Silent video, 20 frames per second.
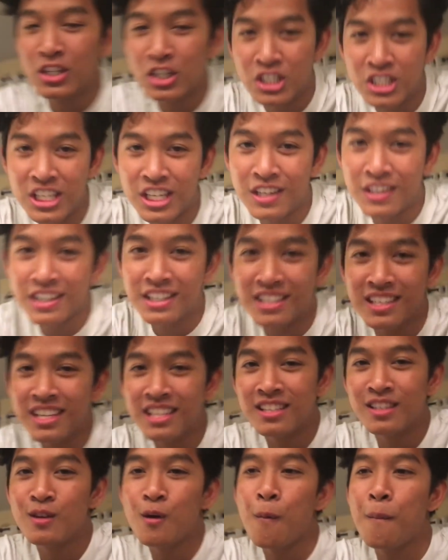what's your secret
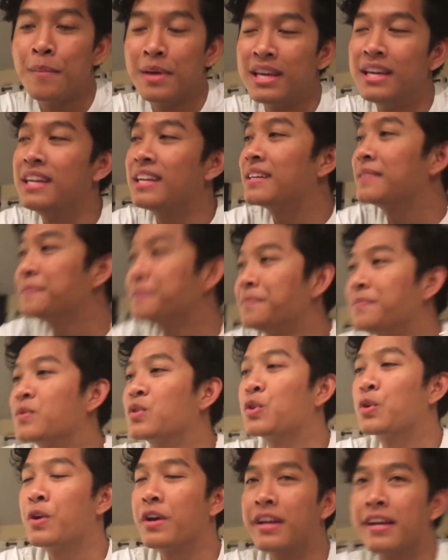to getting so big?
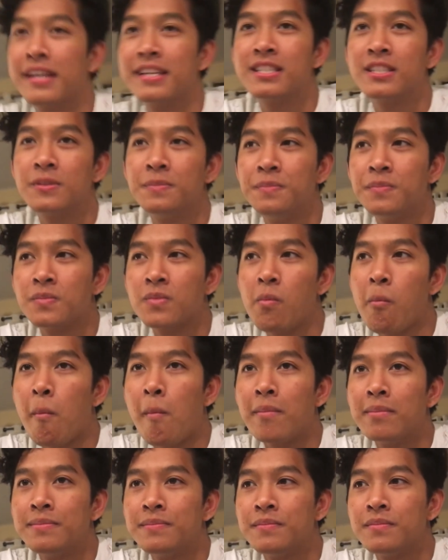I ate crickets. crickets.
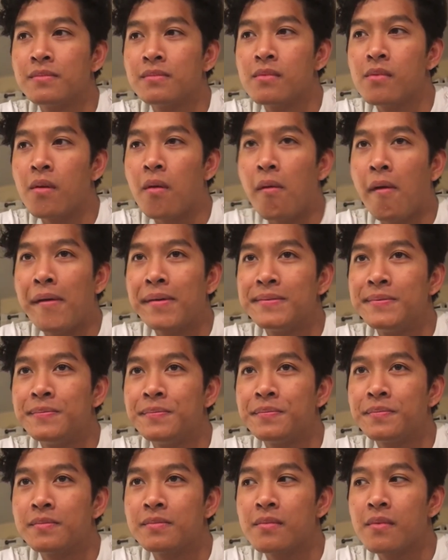
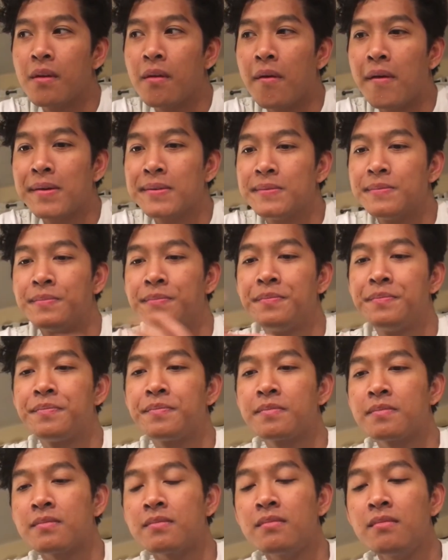There
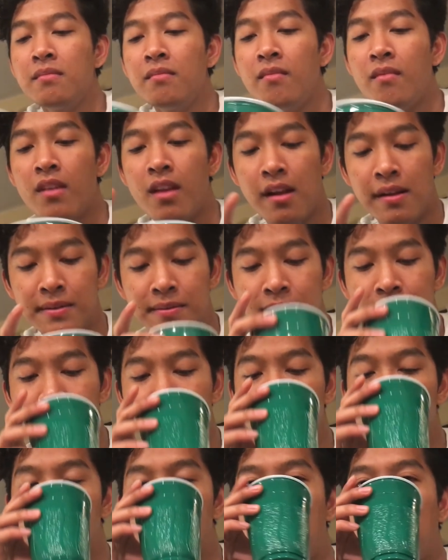is not really.
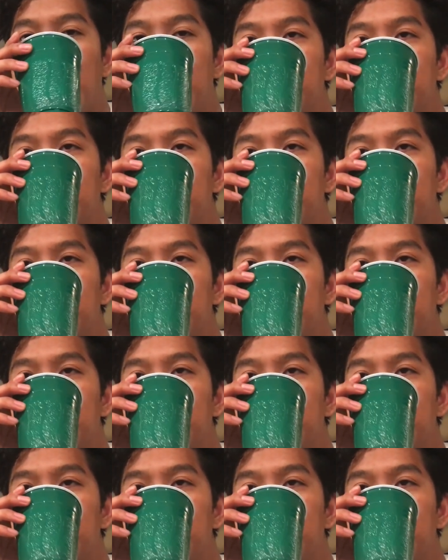Pro yeah,